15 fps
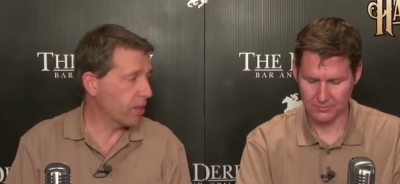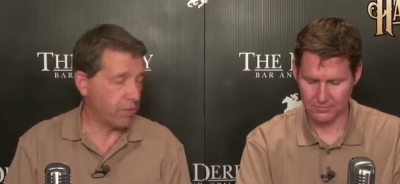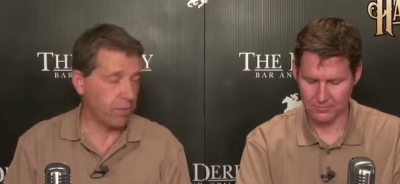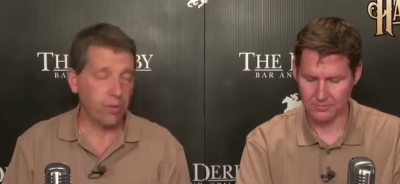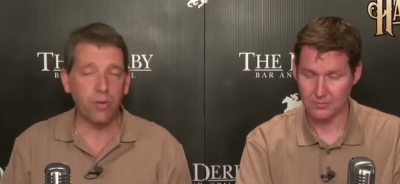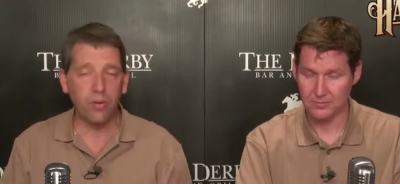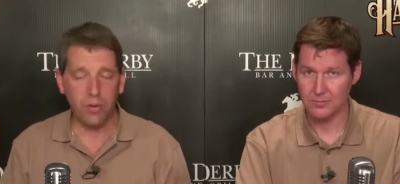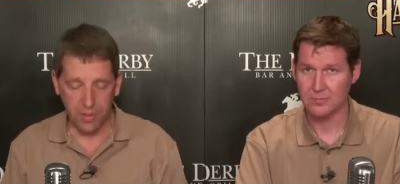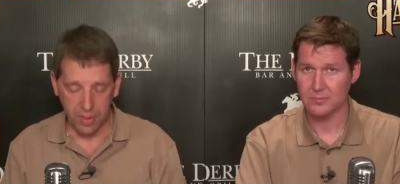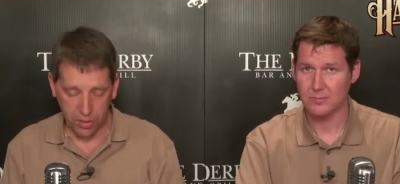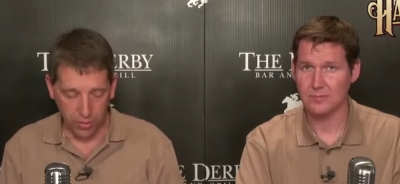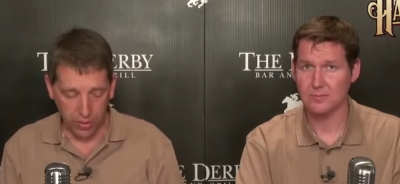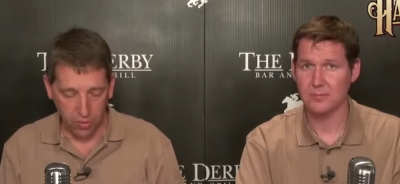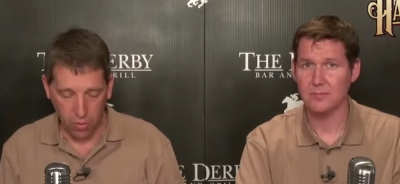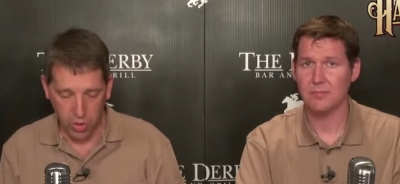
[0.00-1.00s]
Speaker 1: through in between
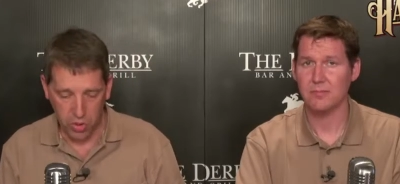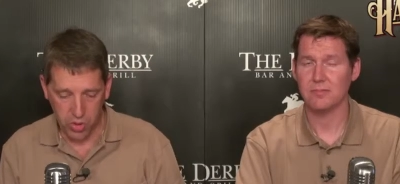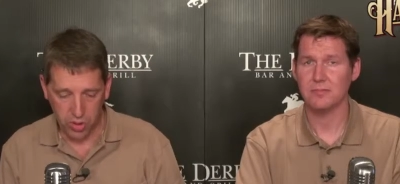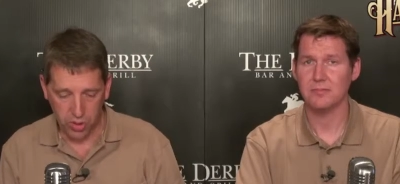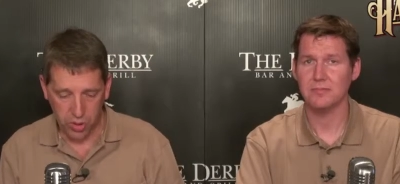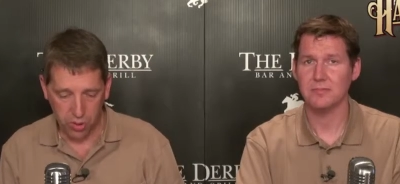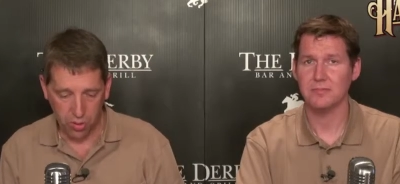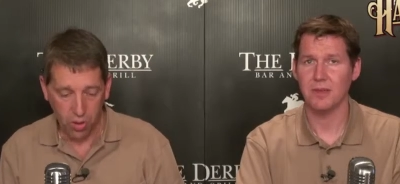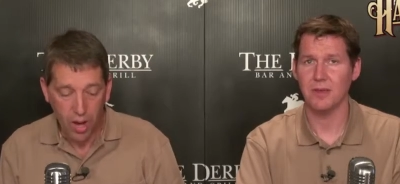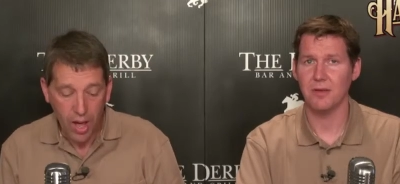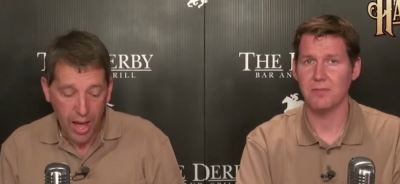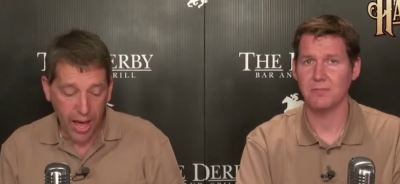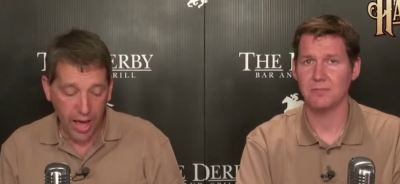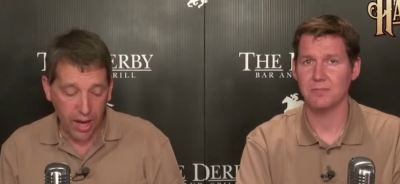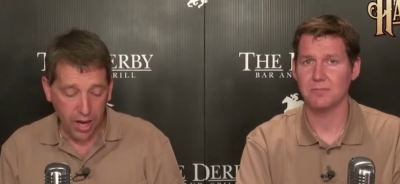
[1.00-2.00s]
horses. So
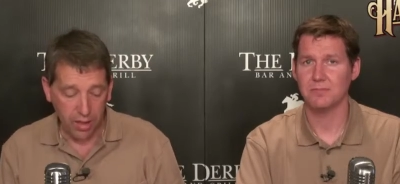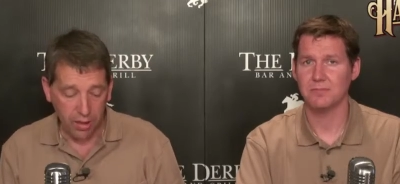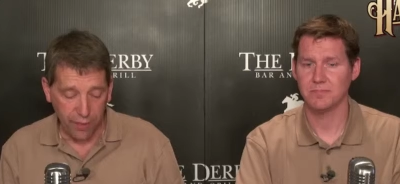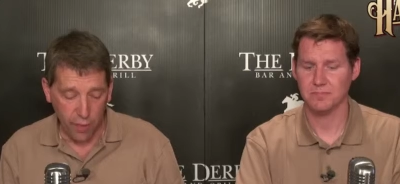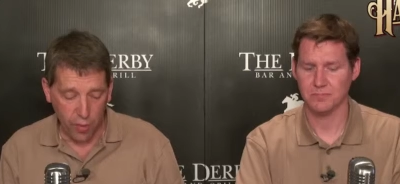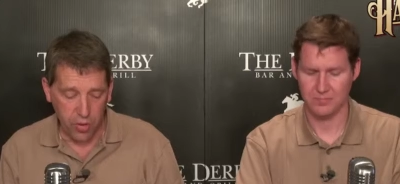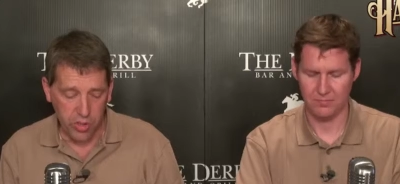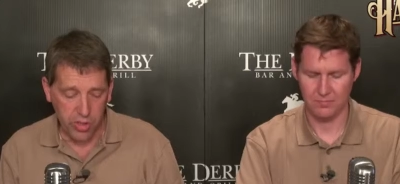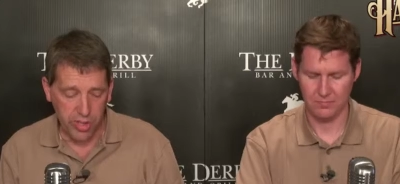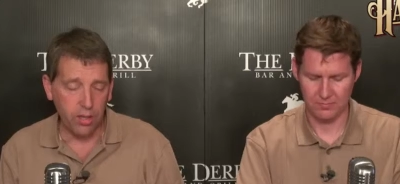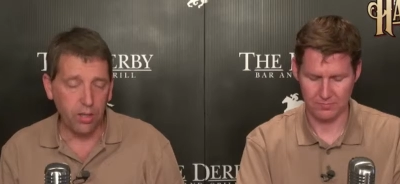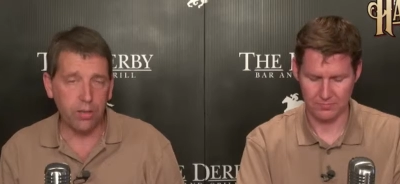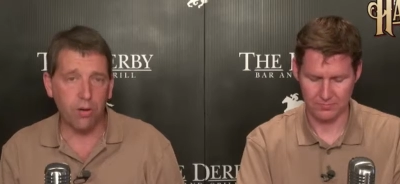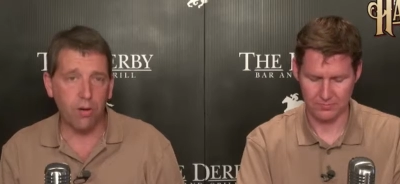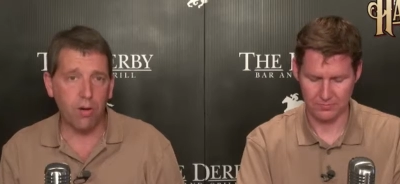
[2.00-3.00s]
and, and the four horse
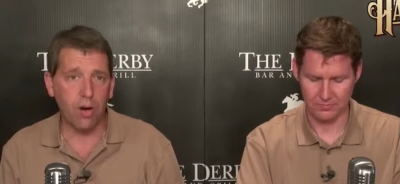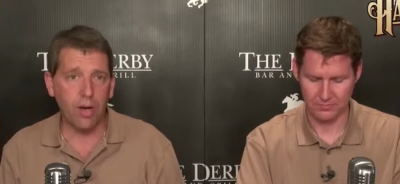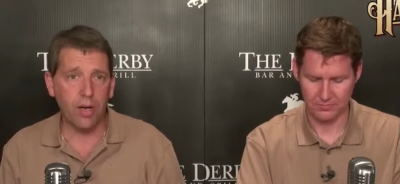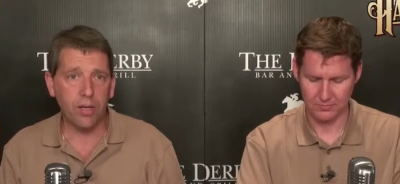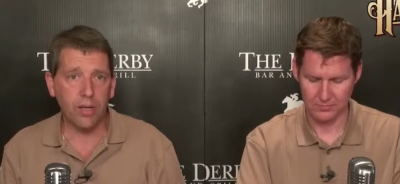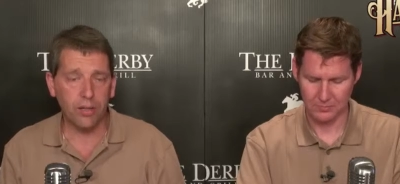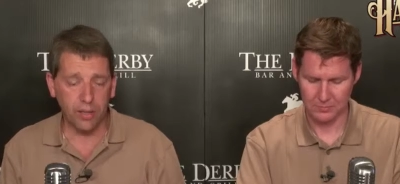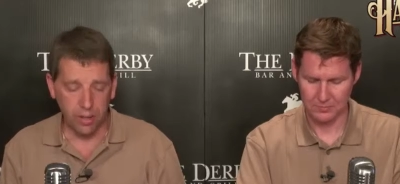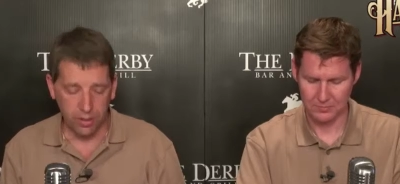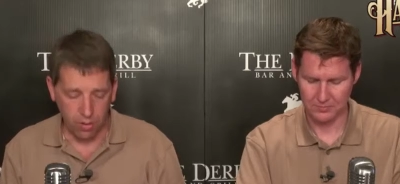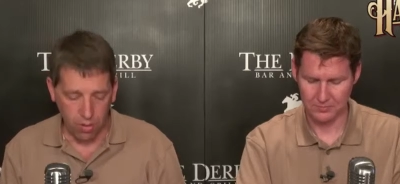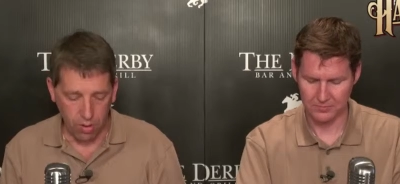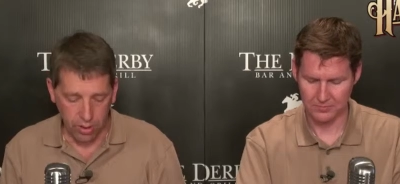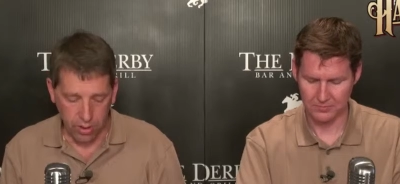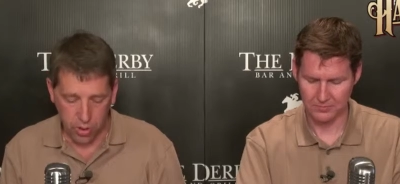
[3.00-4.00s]
Elidora,
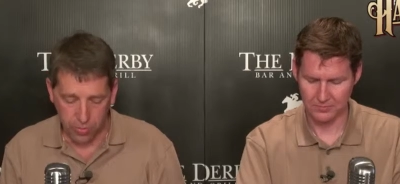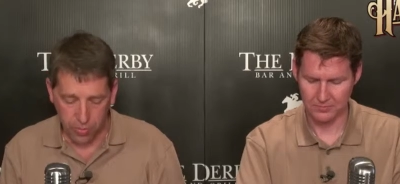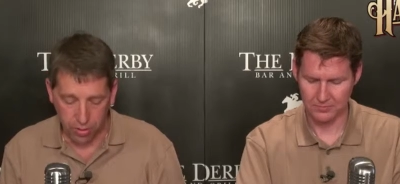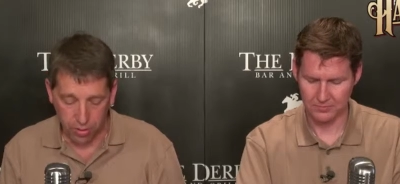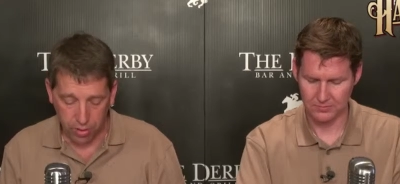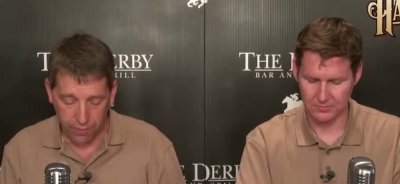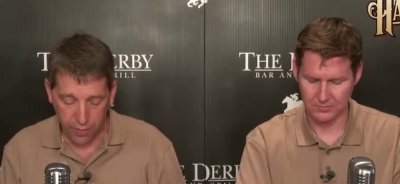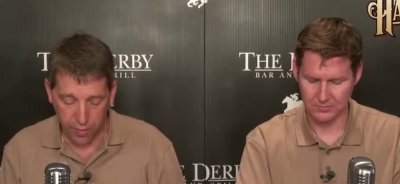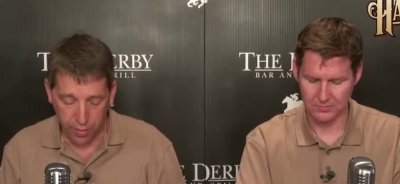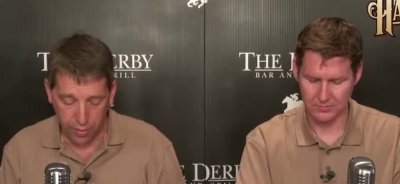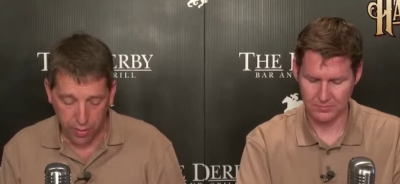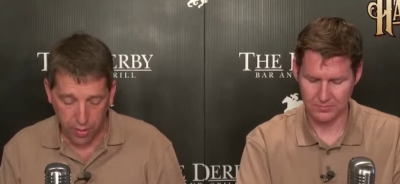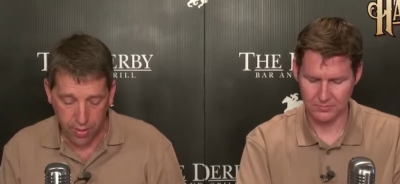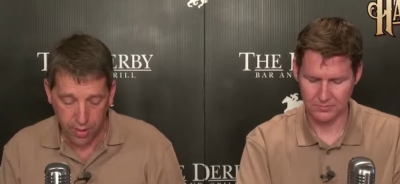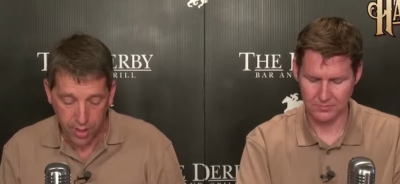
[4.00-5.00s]
Elidora, let's put her in for
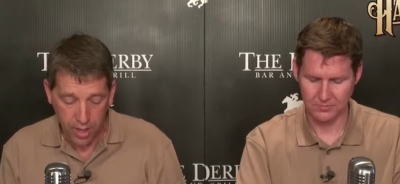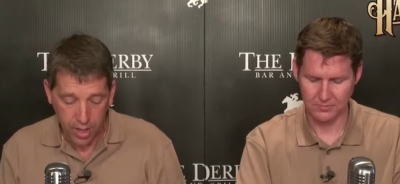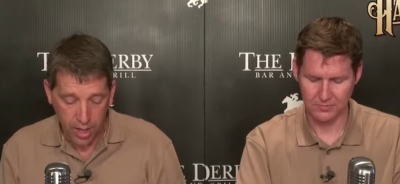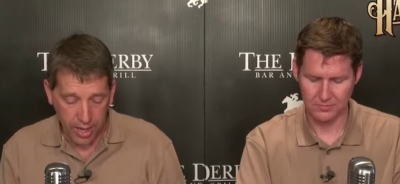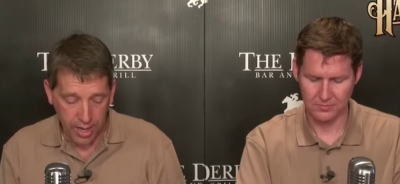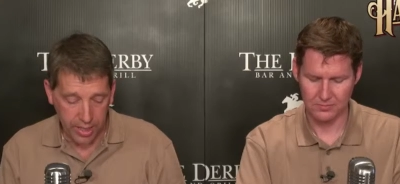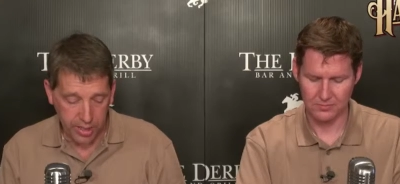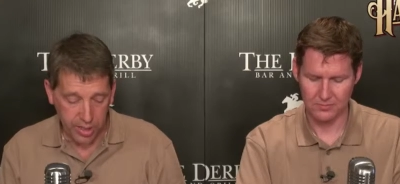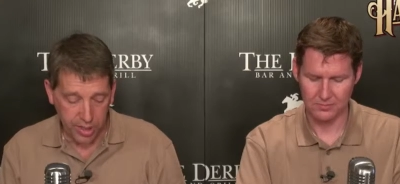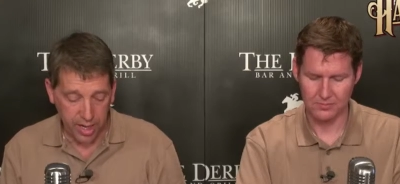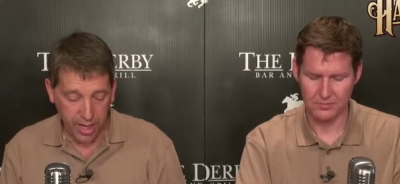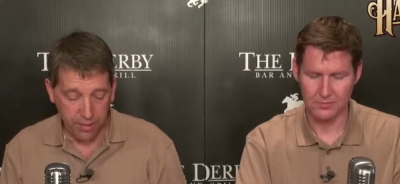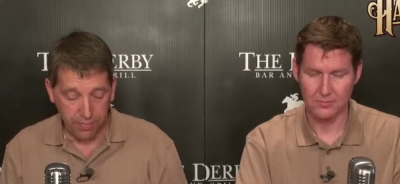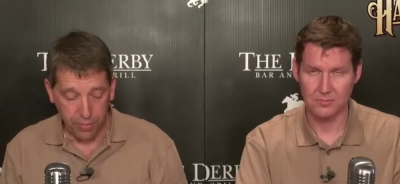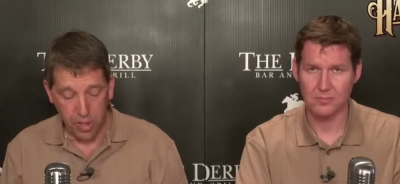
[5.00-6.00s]
third. Uh, she's
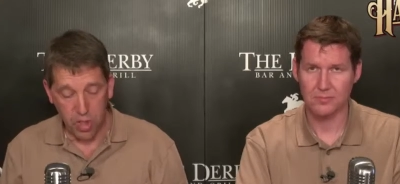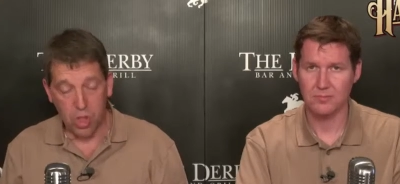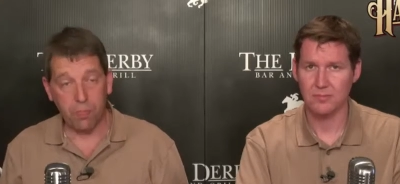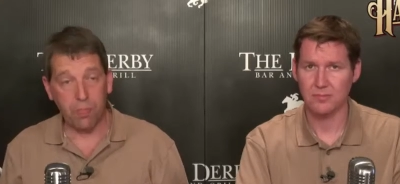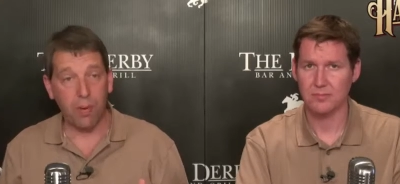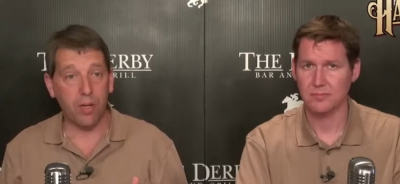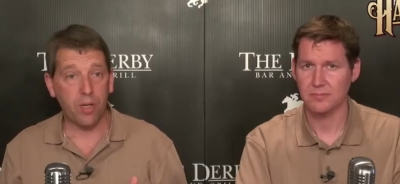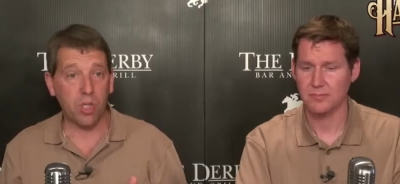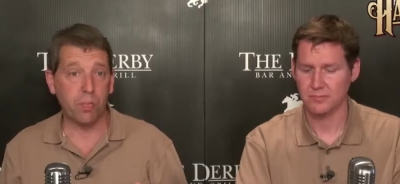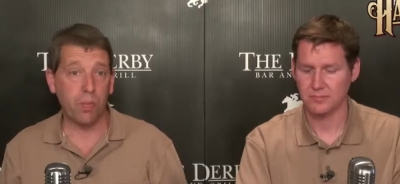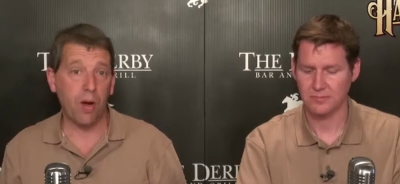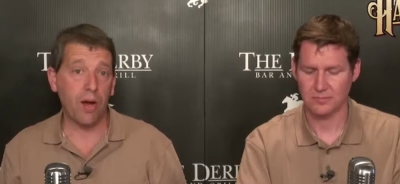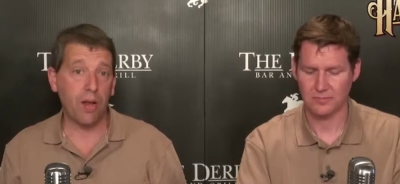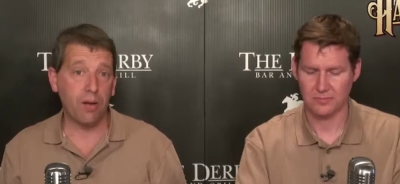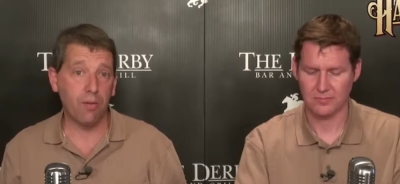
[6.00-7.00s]
had pretty sp spotty